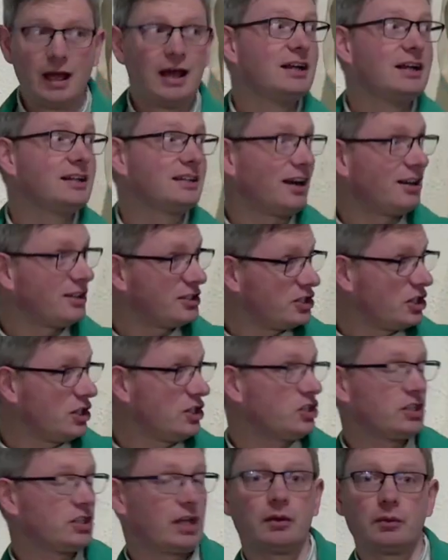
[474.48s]

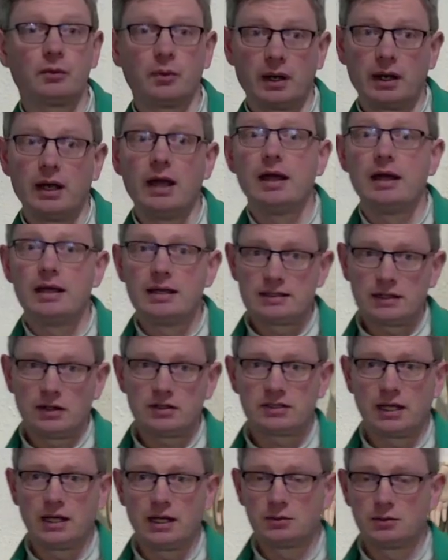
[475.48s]
Tarshish that way. He starts
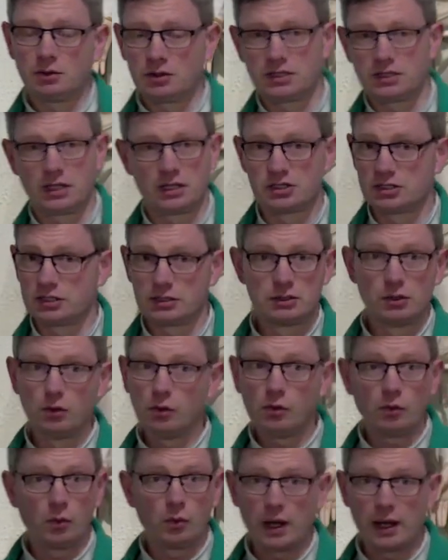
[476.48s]
to head towards Tarshish. He says, no
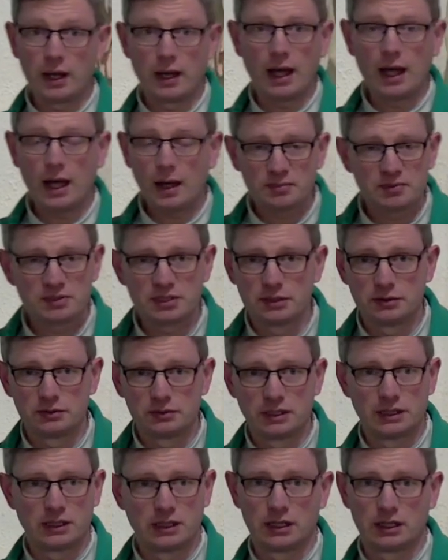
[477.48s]
way,
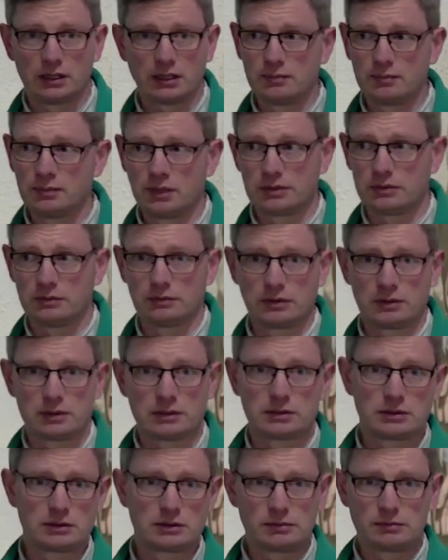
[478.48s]
absolutely not. I'm not doing
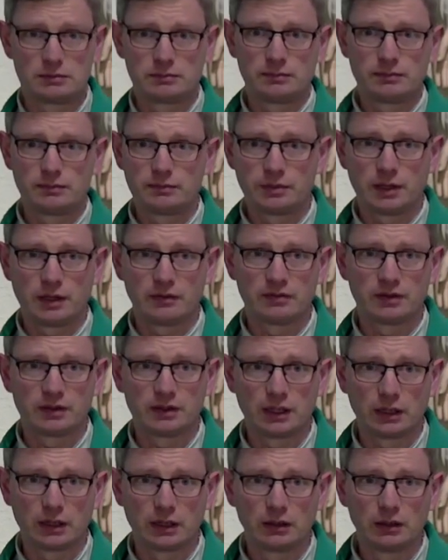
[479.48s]
this prophet
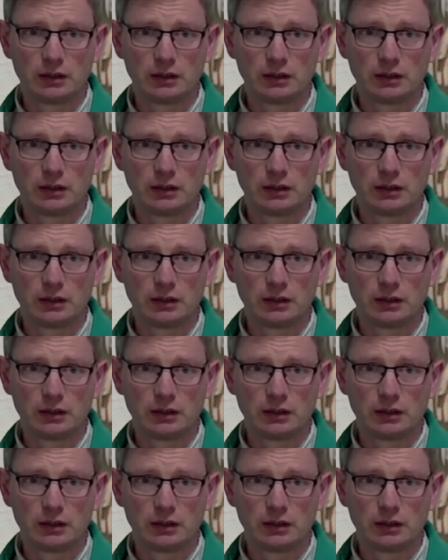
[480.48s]
thing.